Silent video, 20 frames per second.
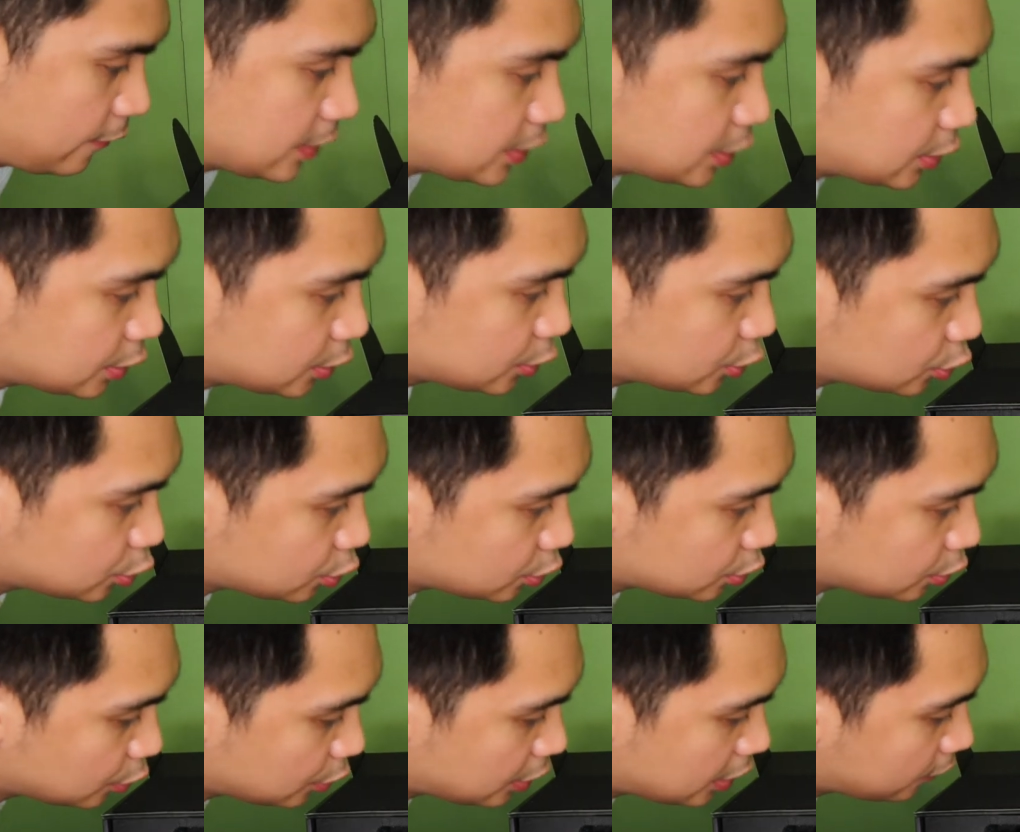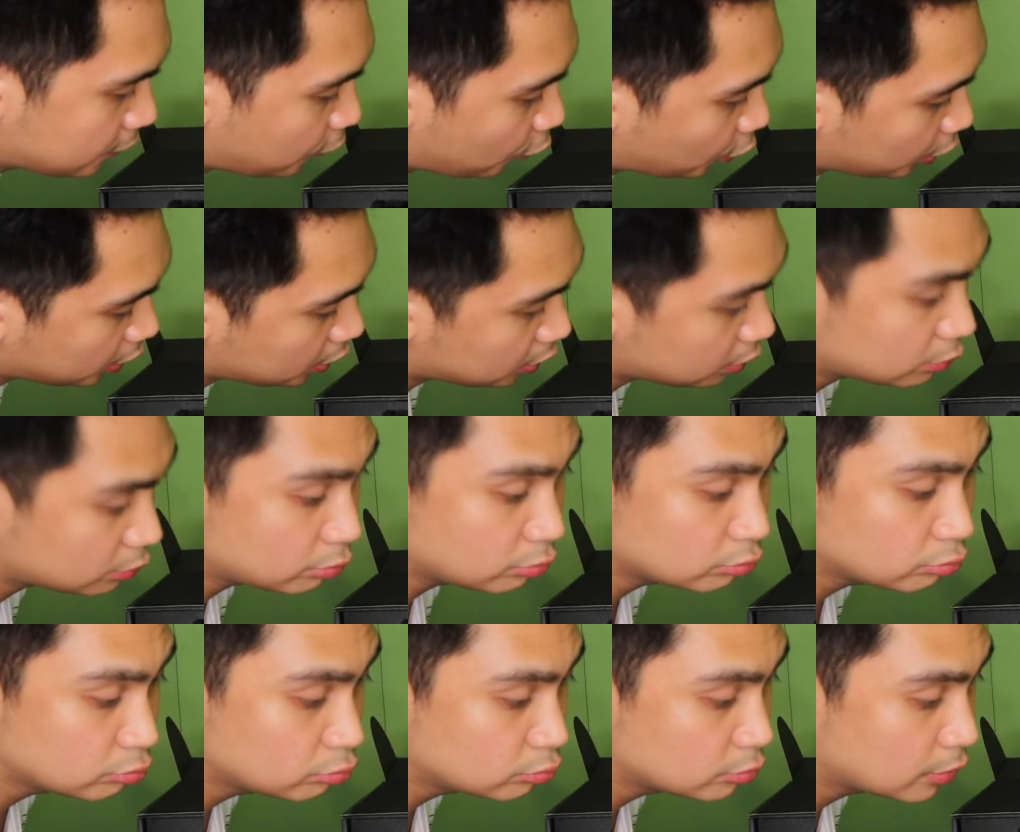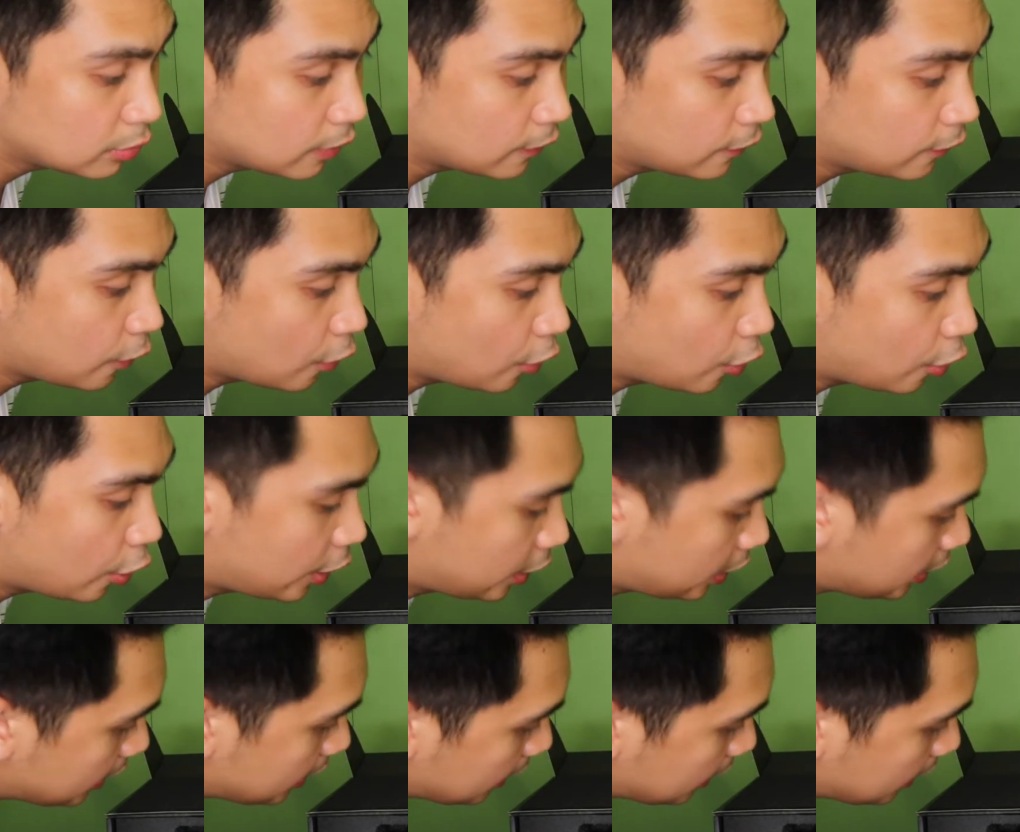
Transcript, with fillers: have a tuning fork for